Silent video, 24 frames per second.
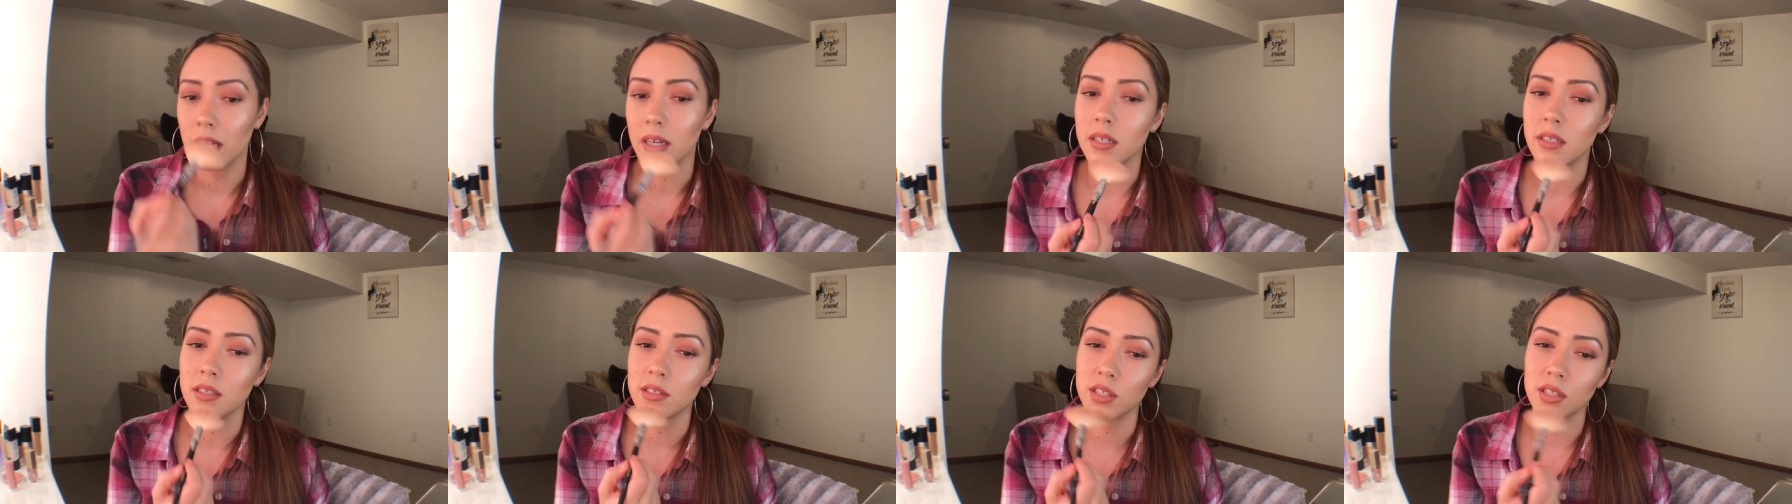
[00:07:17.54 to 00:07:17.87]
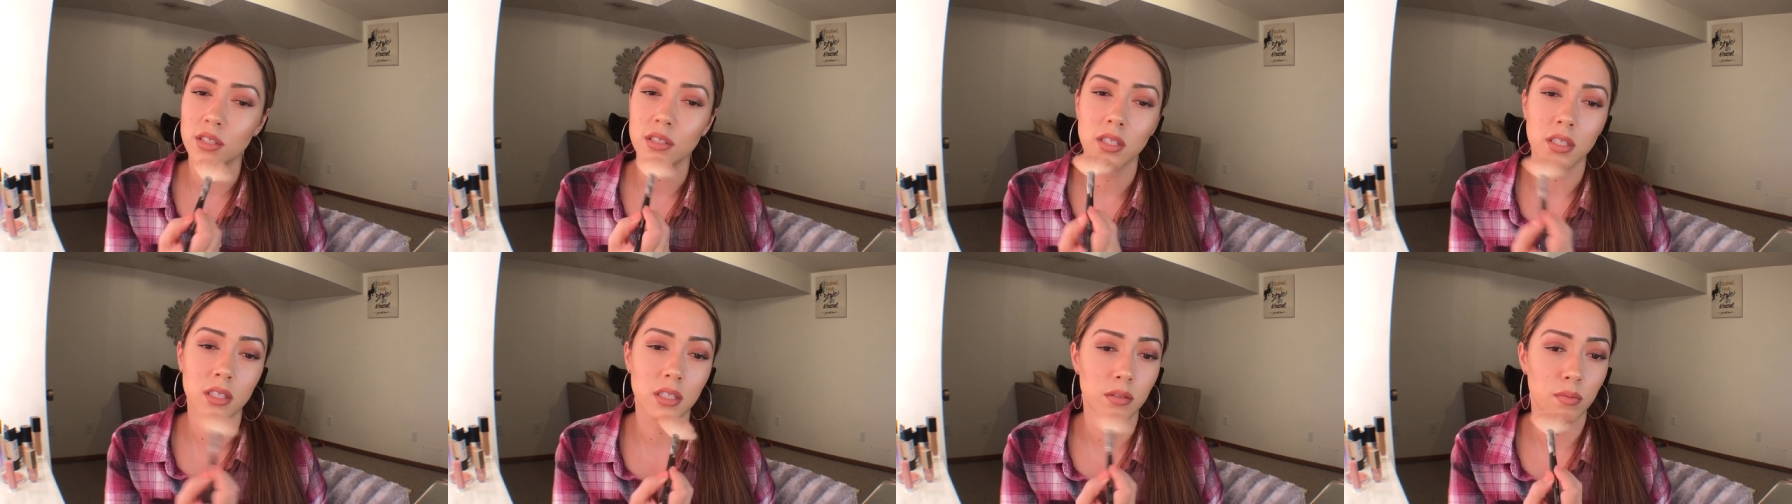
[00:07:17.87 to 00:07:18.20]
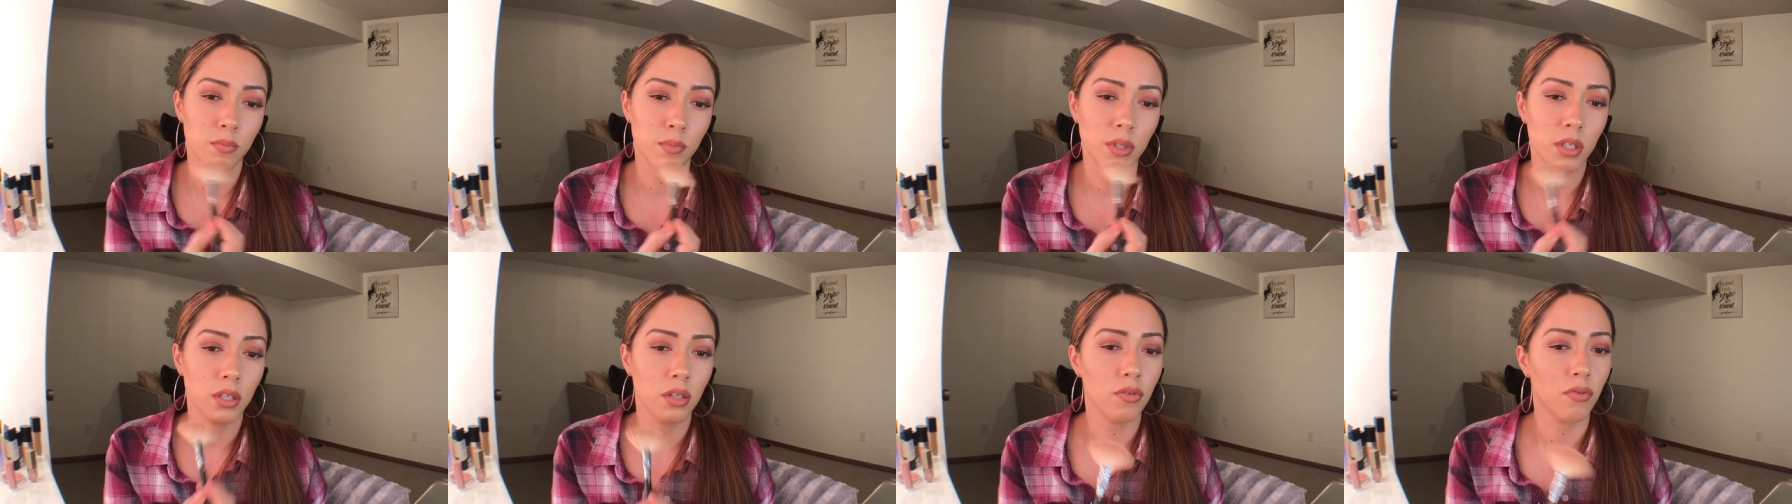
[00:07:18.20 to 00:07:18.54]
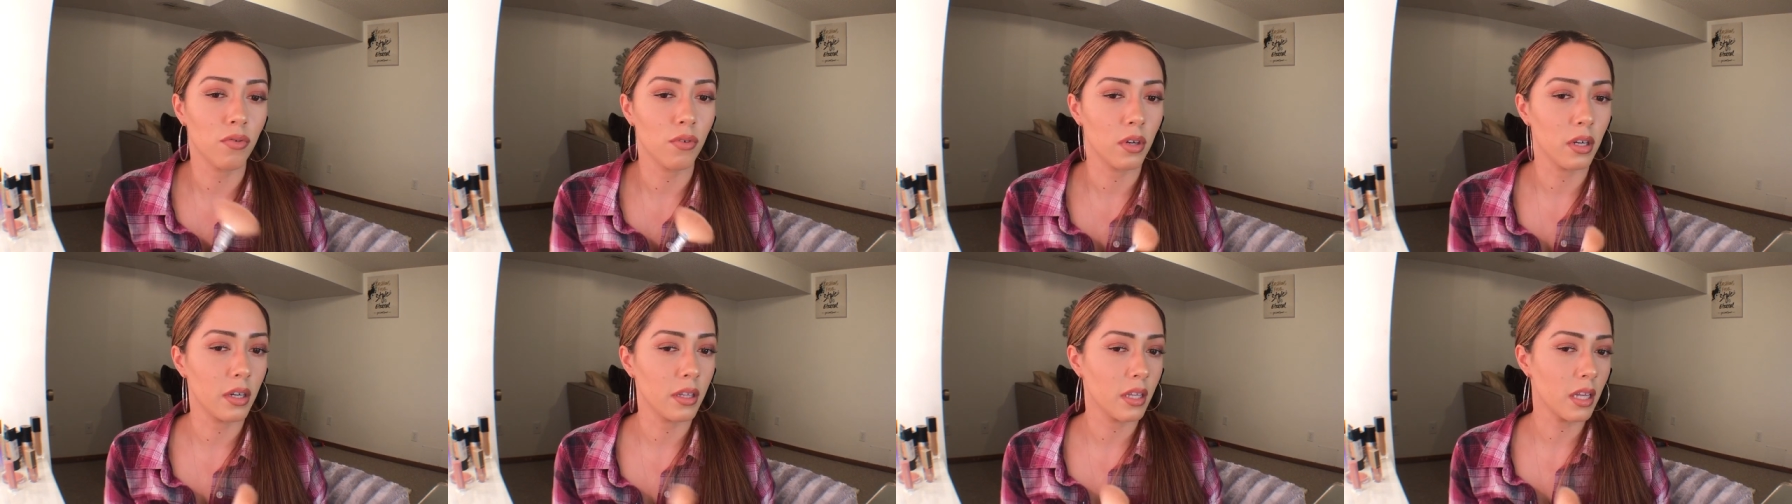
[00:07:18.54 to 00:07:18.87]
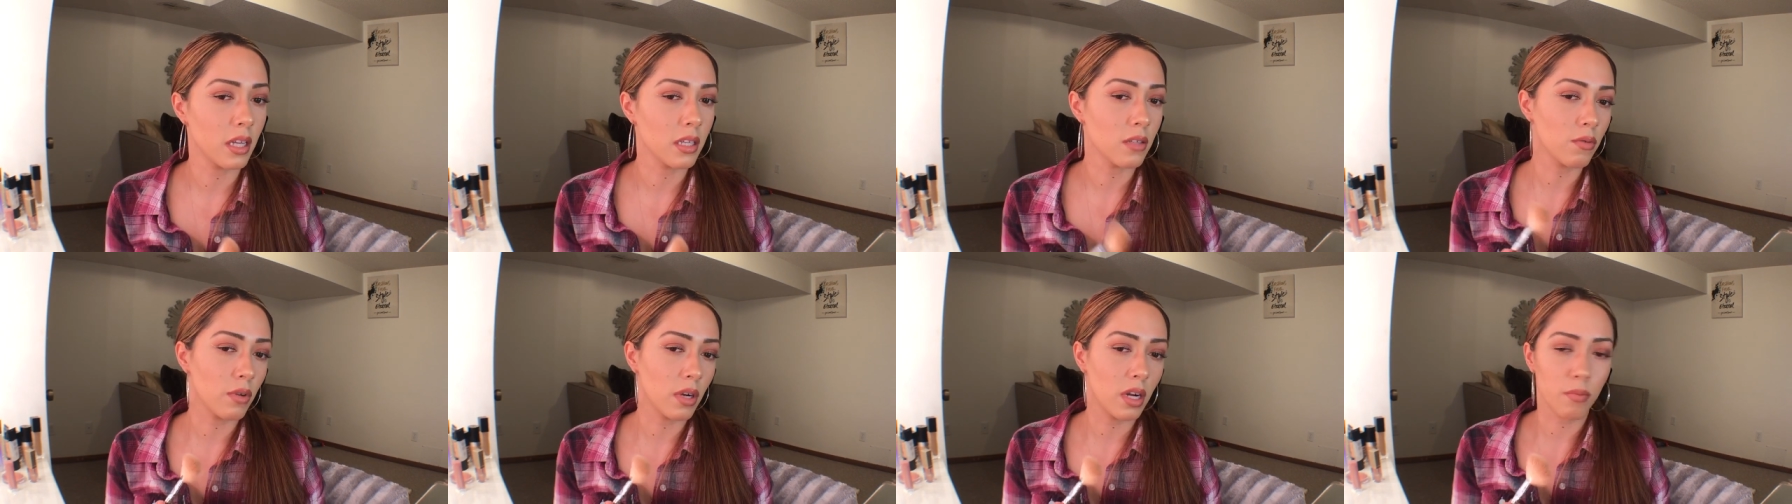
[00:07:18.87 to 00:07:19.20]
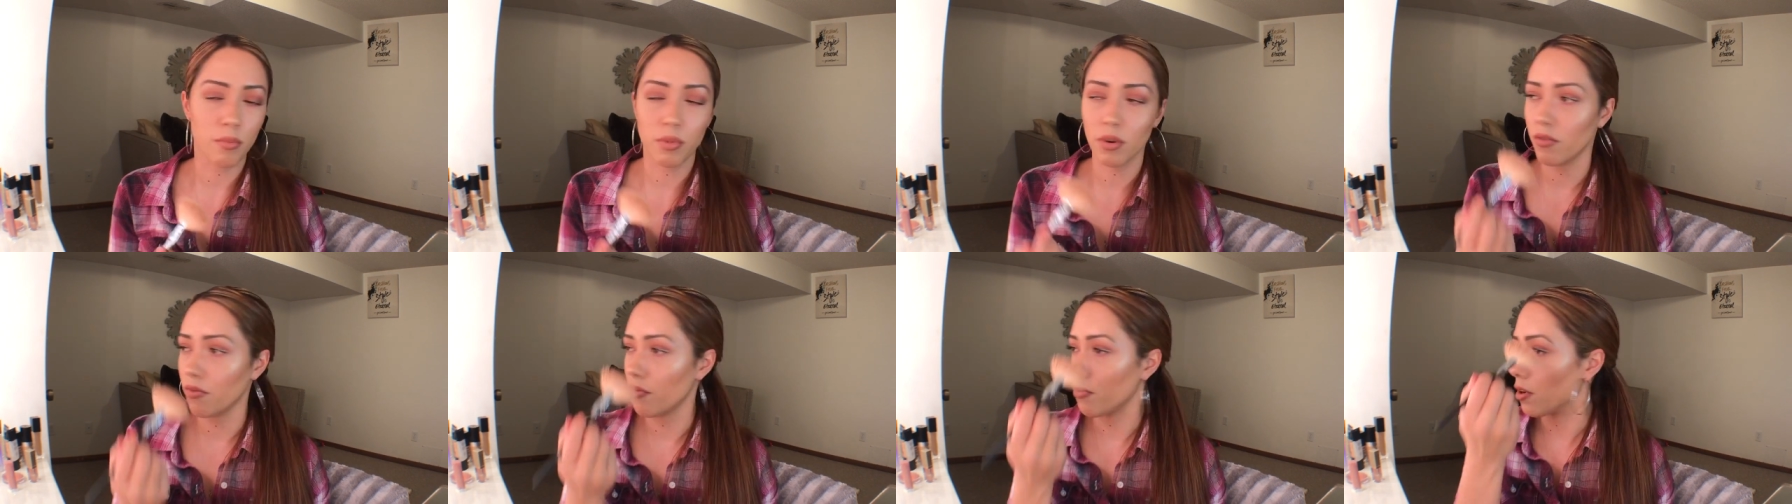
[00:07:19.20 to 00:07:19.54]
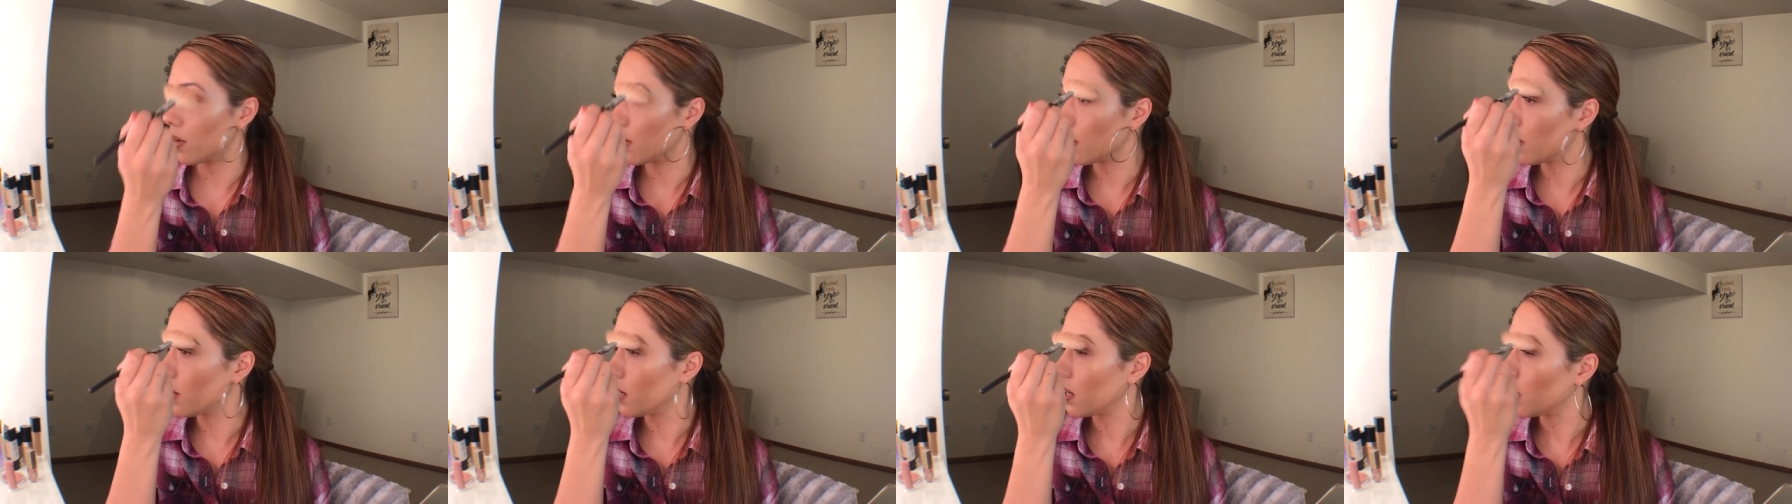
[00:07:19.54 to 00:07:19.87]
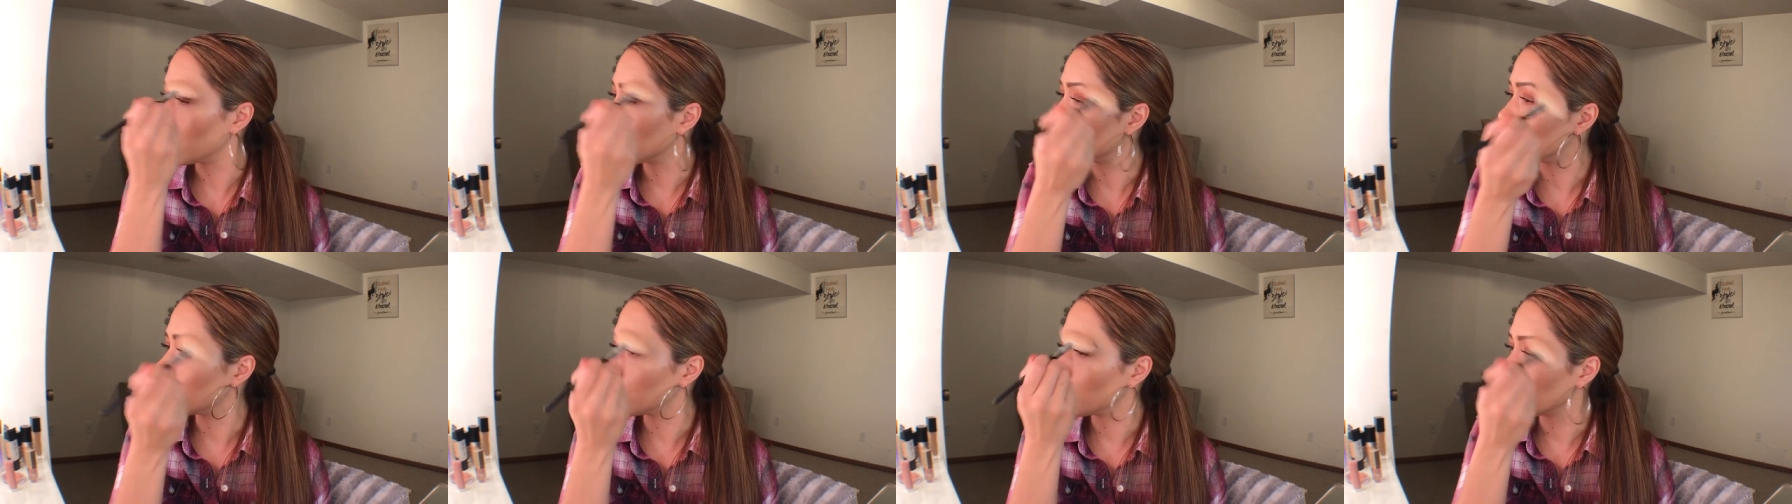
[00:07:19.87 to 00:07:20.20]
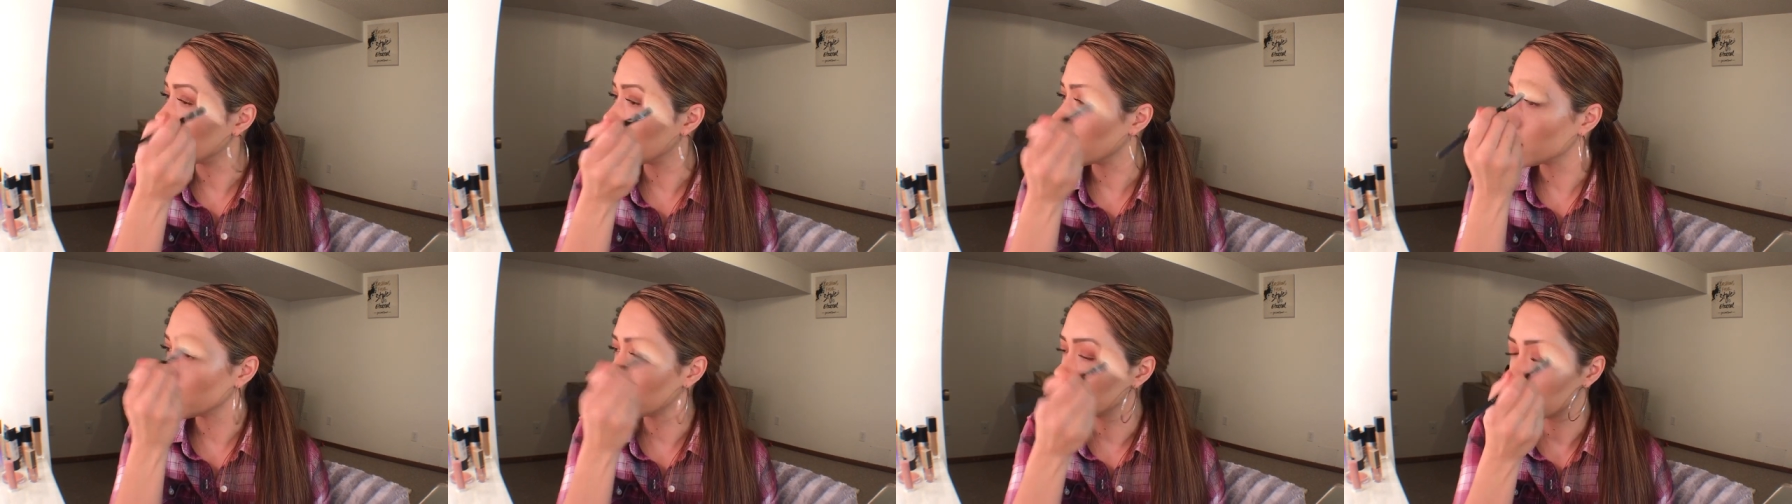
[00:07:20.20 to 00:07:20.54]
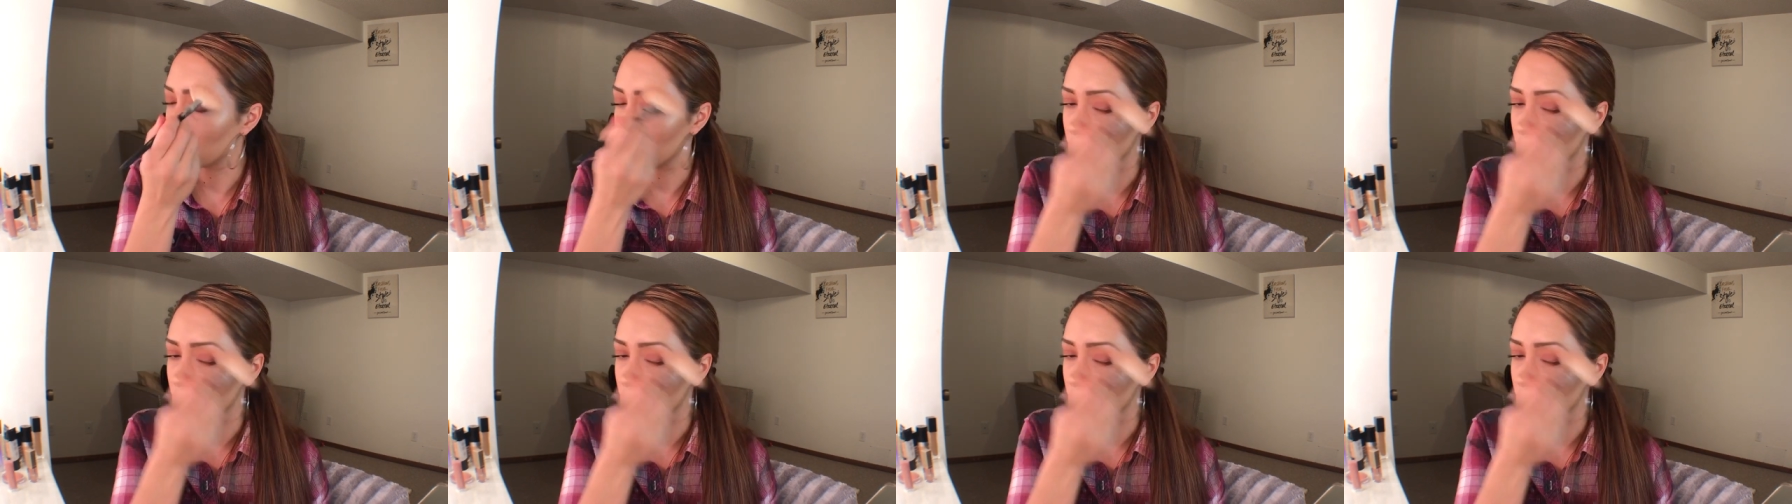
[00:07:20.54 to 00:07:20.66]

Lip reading: it just looks beautiful, and that's what I prefer on me.